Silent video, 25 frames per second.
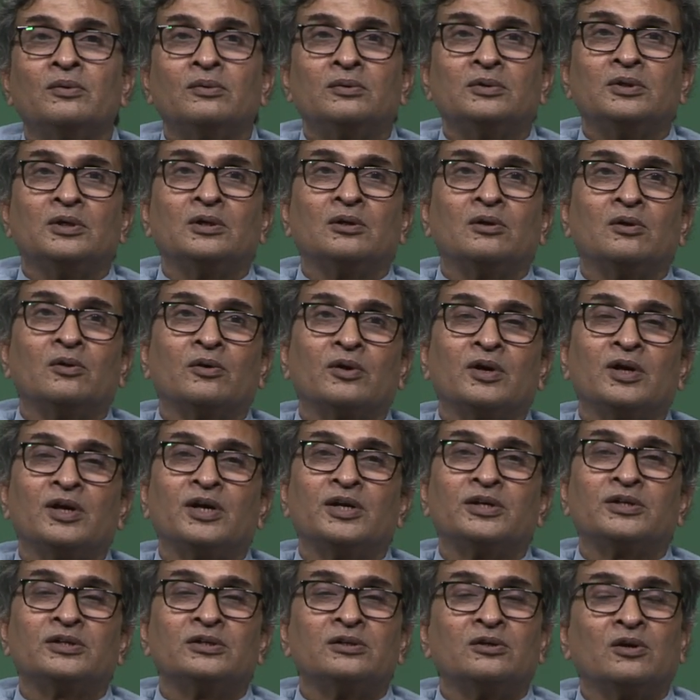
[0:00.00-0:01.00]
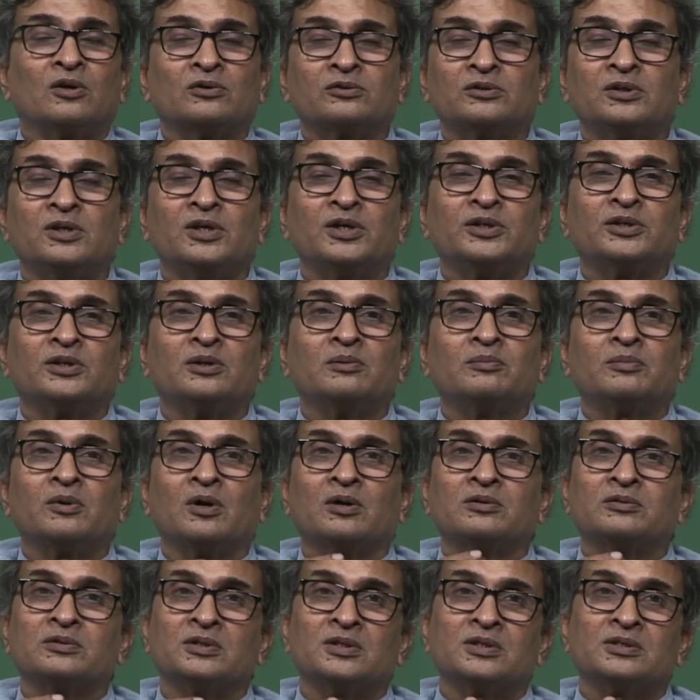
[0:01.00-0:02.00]
the chlorination oxidation
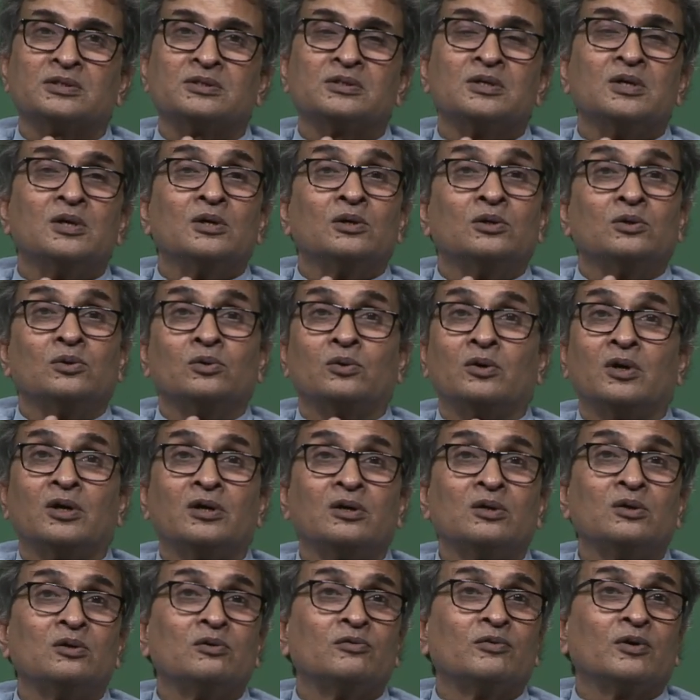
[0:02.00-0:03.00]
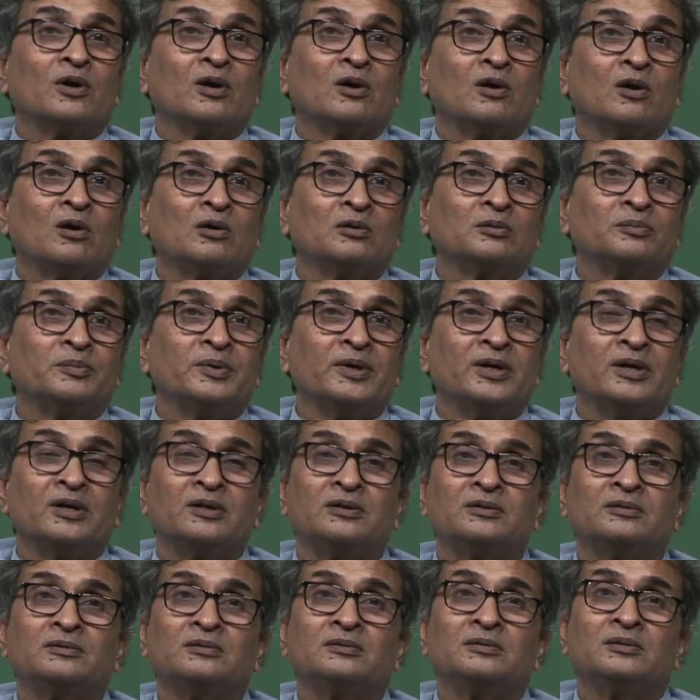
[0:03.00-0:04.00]
process to continue for a long
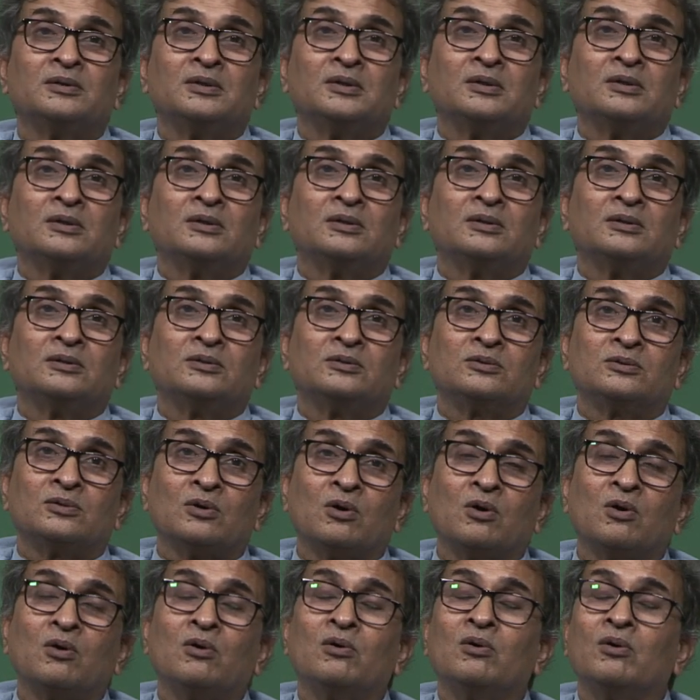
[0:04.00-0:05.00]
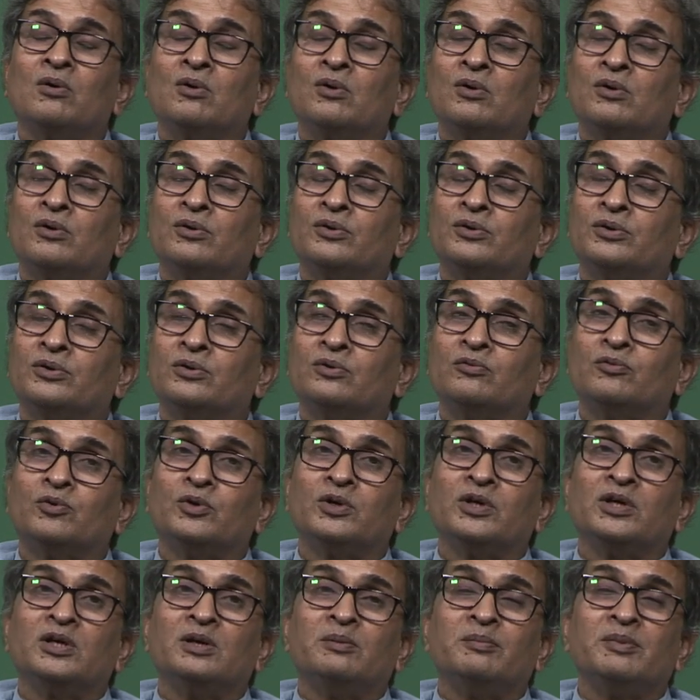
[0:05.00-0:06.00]
period. So, you
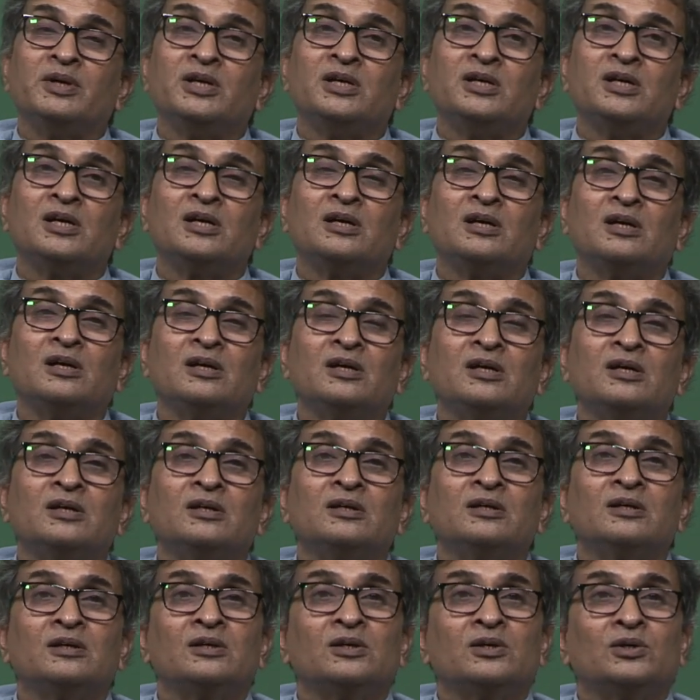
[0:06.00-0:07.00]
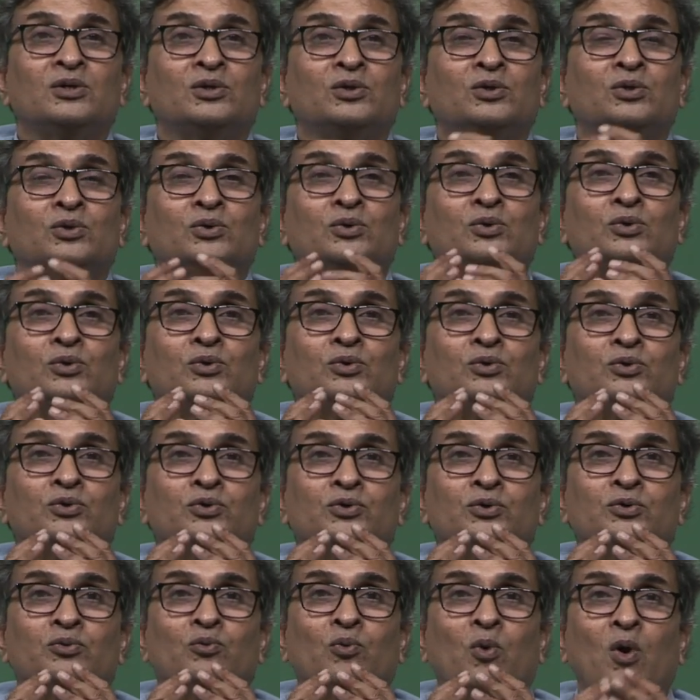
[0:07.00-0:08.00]
would immediately
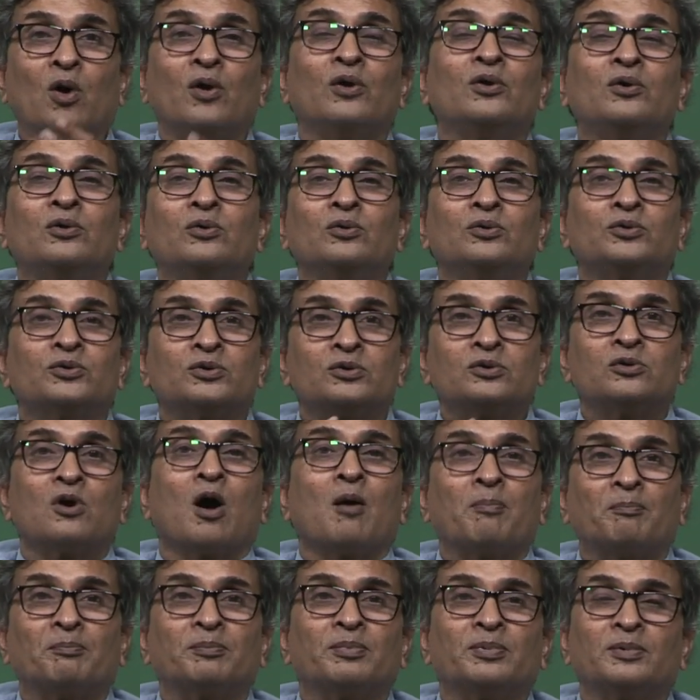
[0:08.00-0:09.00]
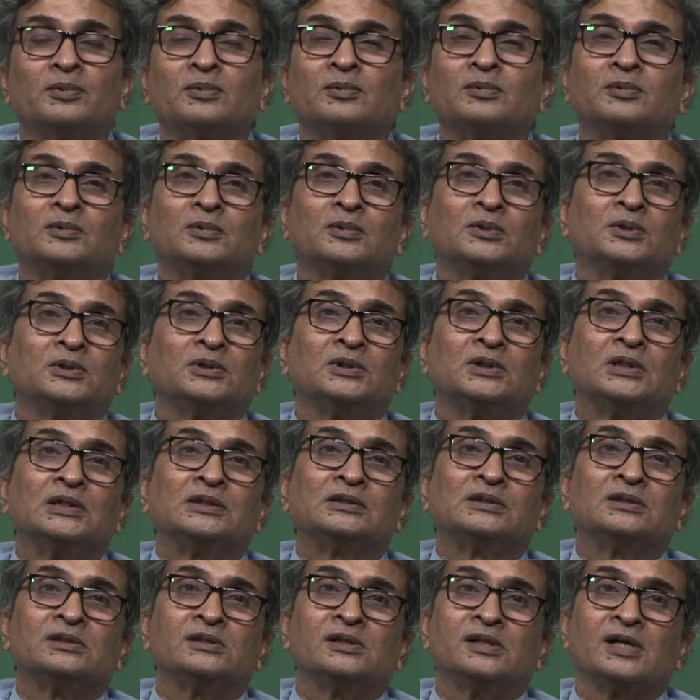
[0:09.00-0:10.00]
want to stop
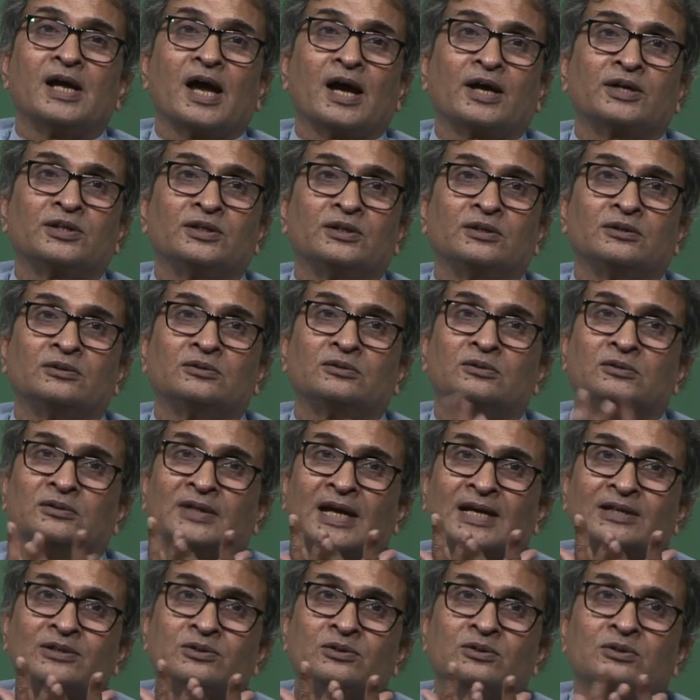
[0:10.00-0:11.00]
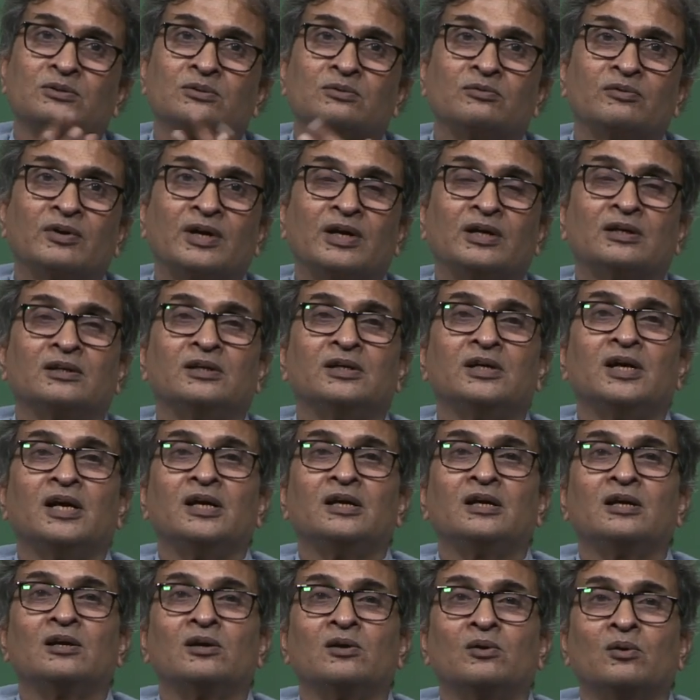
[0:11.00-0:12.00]
this reaction. So, that is where the
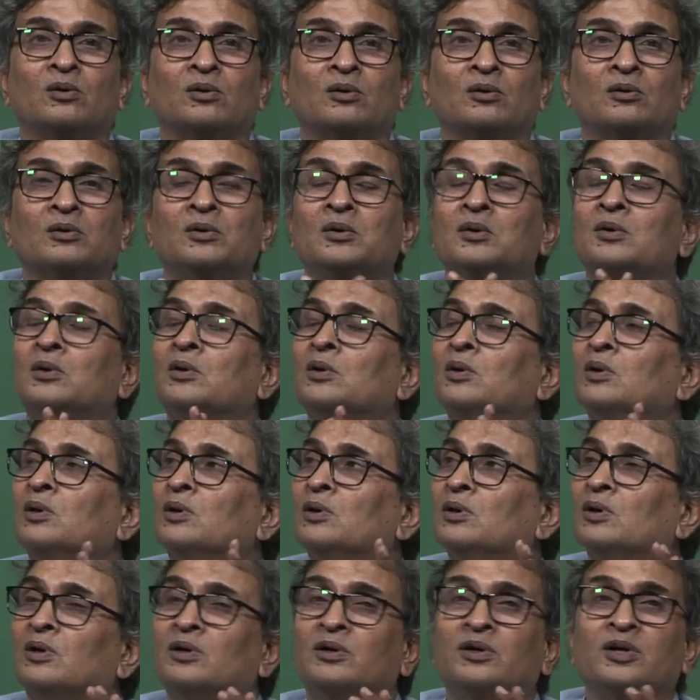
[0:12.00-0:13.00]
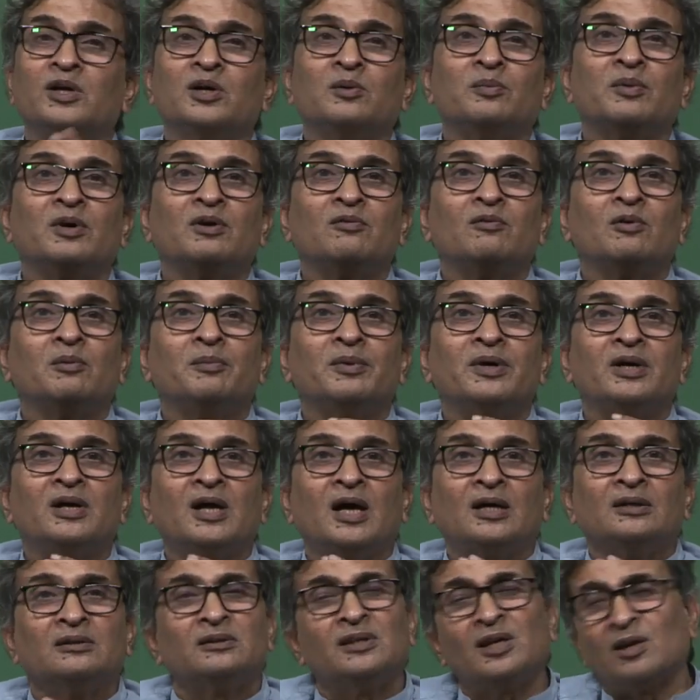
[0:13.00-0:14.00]
anti uh, treatment will be
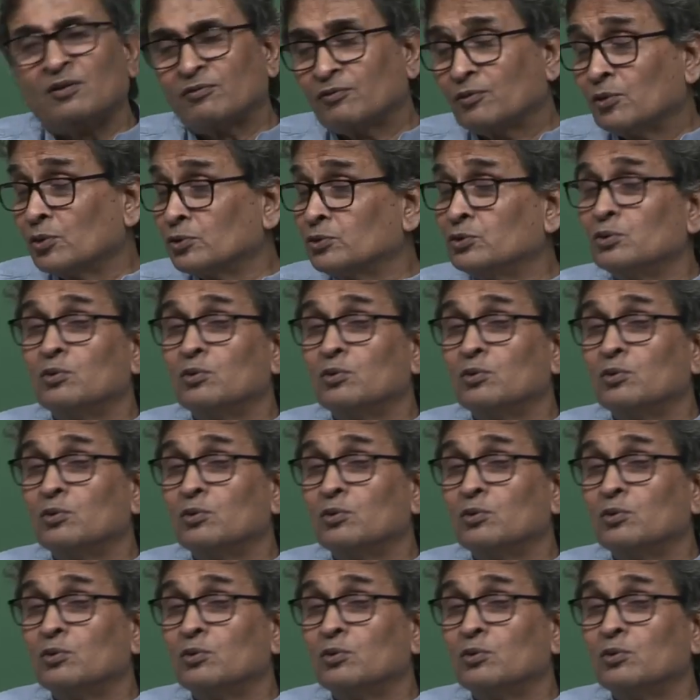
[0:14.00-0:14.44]
done. Then of course,